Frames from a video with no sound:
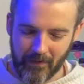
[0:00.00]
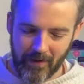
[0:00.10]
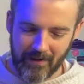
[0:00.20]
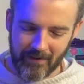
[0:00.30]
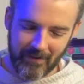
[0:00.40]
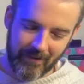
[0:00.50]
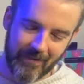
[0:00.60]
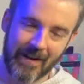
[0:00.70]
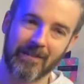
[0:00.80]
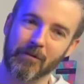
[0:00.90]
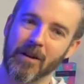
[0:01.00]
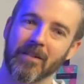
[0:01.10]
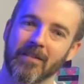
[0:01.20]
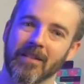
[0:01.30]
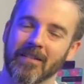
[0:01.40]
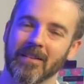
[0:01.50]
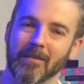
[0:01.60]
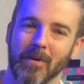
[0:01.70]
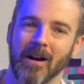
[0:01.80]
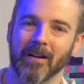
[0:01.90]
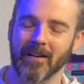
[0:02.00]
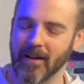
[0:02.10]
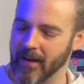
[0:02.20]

and that is exactly where this sits in the market.